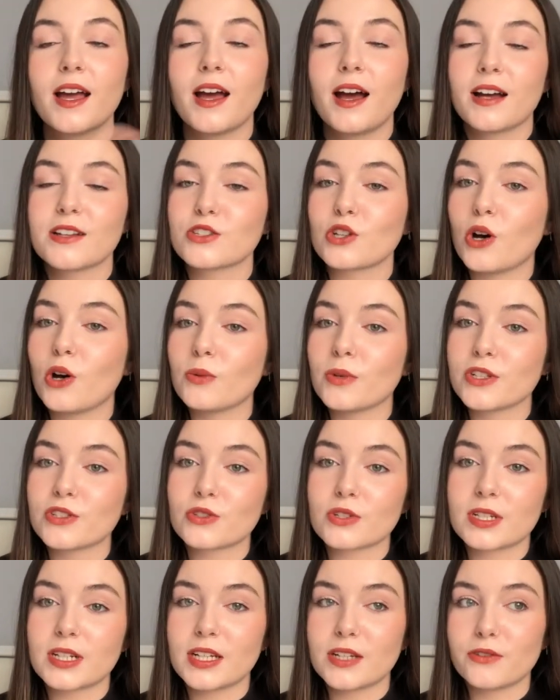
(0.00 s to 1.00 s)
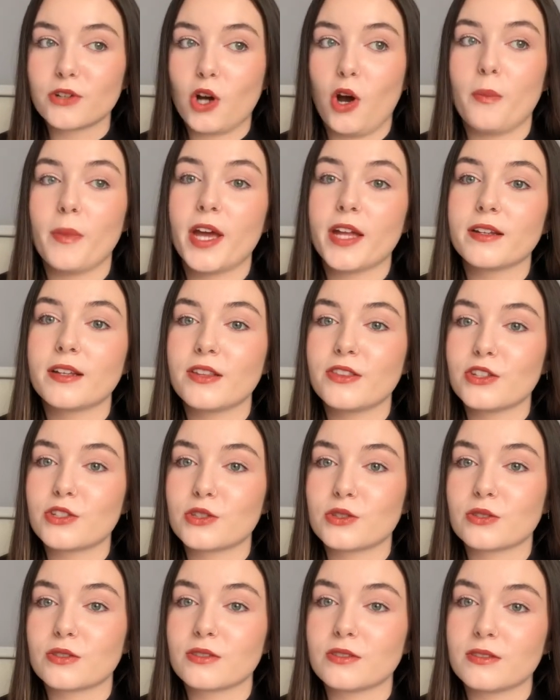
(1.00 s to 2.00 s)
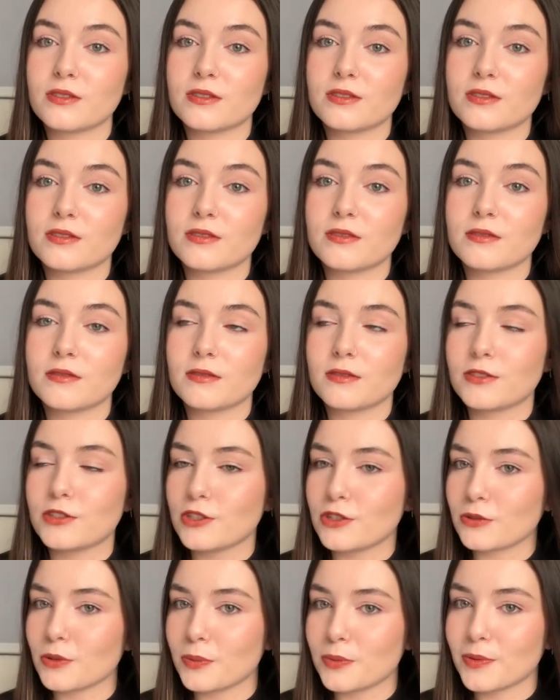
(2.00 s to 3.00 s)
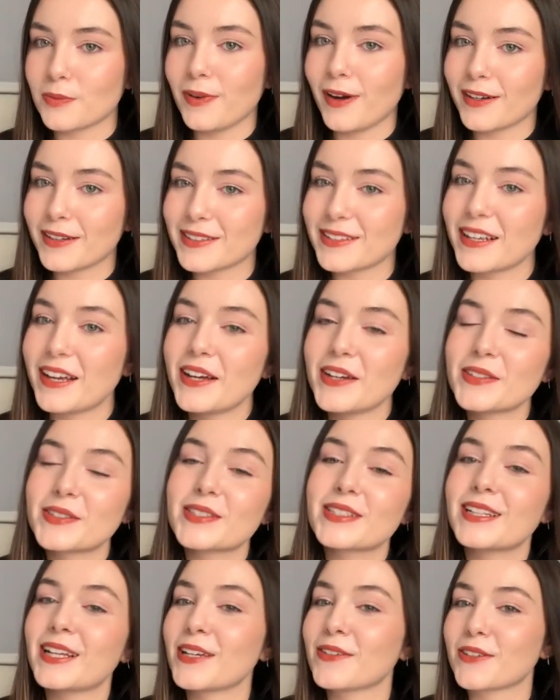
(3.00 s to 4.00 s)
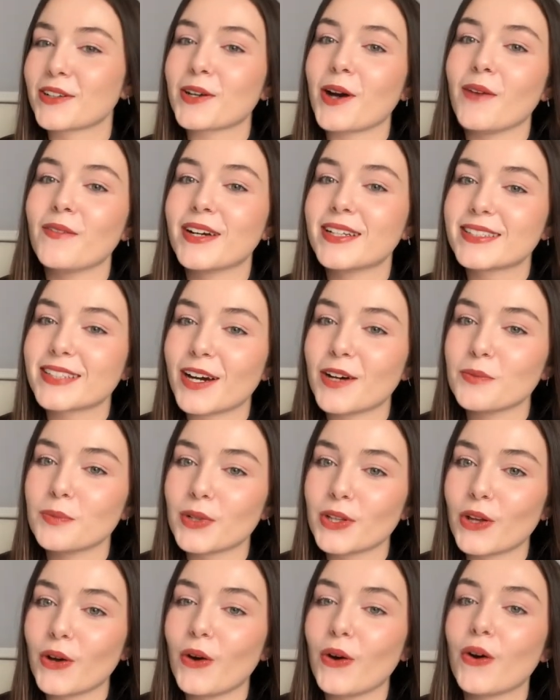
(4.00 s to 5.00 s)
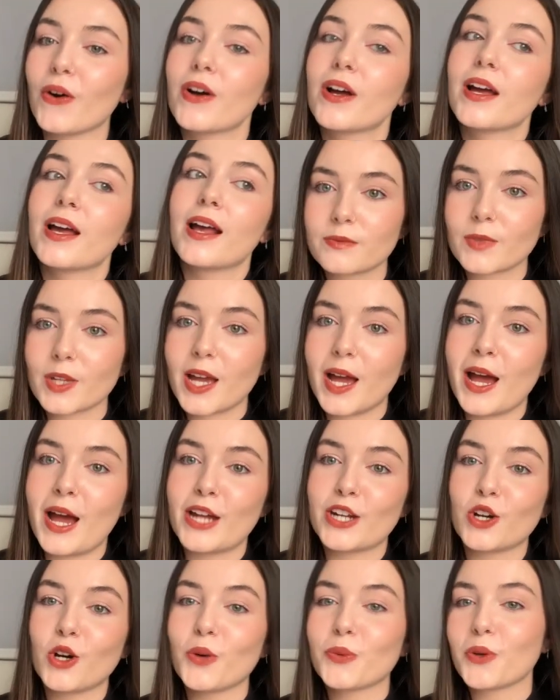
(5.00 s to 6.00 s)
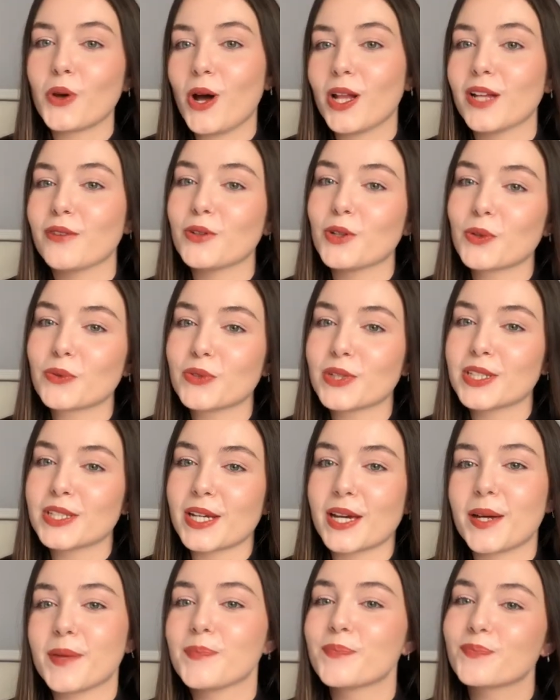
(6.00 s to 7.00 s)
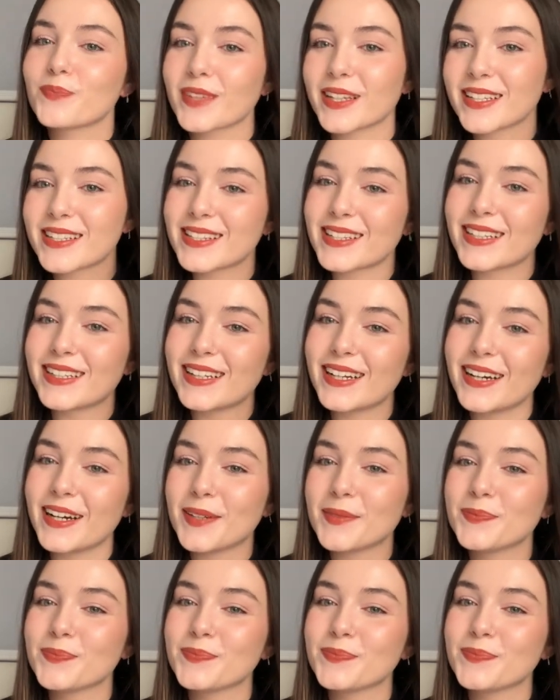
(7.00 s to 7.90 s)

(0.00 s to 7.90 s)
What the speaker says: so always just leave a comment in the description box. Just leave a comment down below, and I hope you all have a lovely day. See you later.